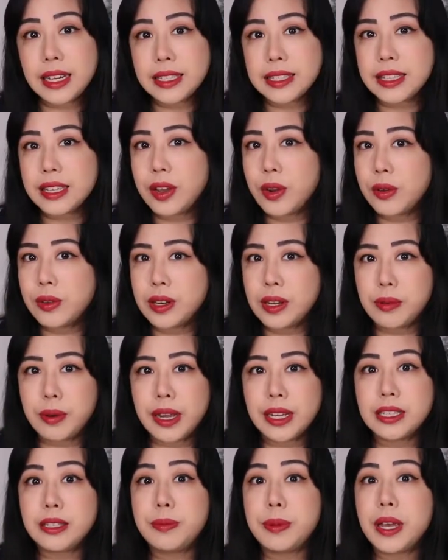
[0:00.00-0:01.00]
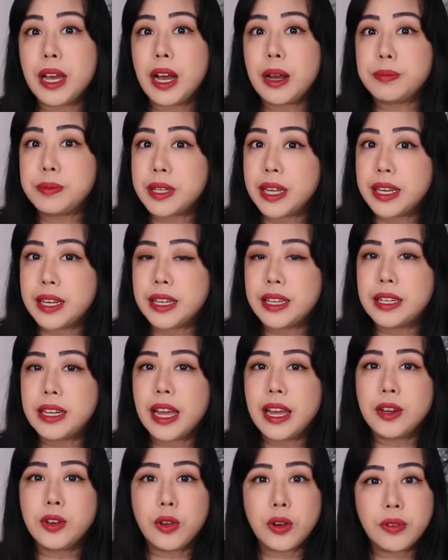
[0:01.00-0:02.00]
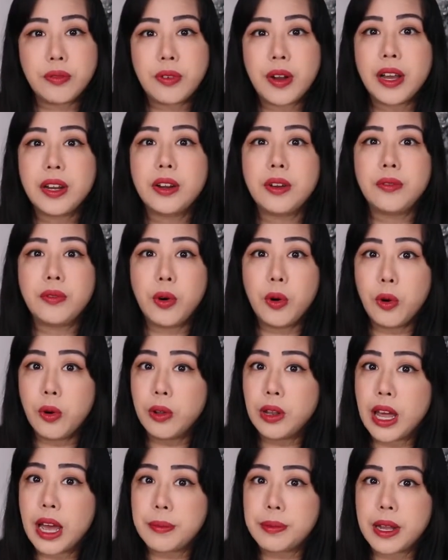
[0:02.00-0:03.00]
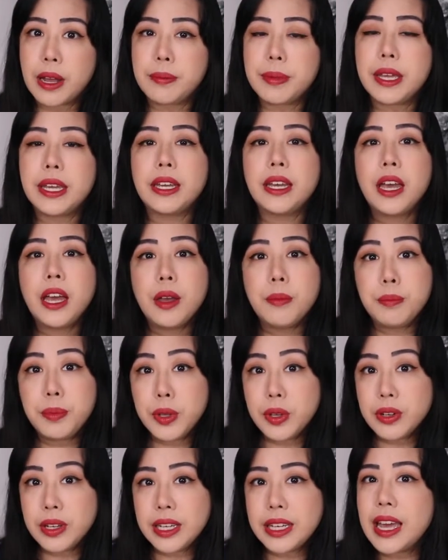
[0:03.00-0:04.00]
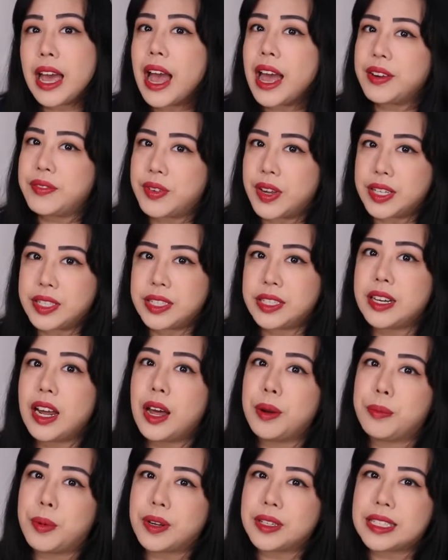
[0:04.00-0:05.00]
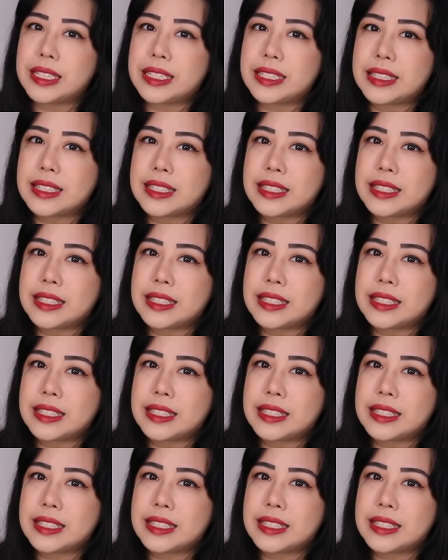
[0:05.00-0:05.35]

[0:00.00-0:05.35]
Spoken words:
is the only way to be updated and notified of all upcoming beauty and fashion unboxings.